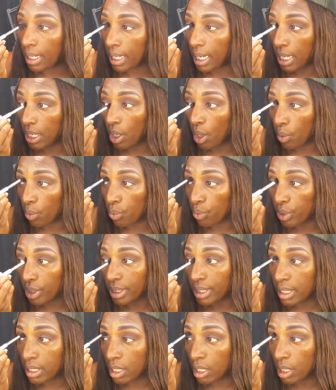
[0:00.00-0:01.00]
get a
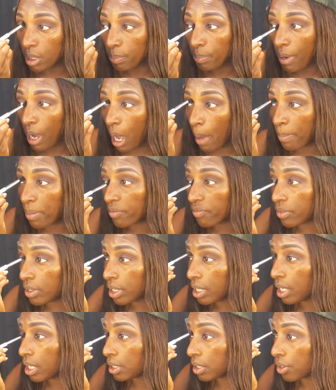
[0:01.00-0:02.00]
really good pop of
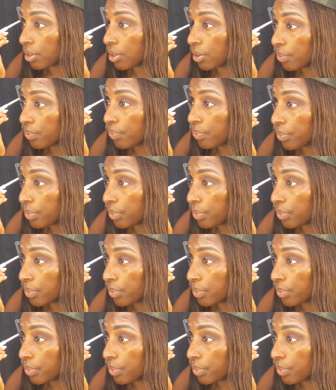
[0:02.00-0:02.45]
color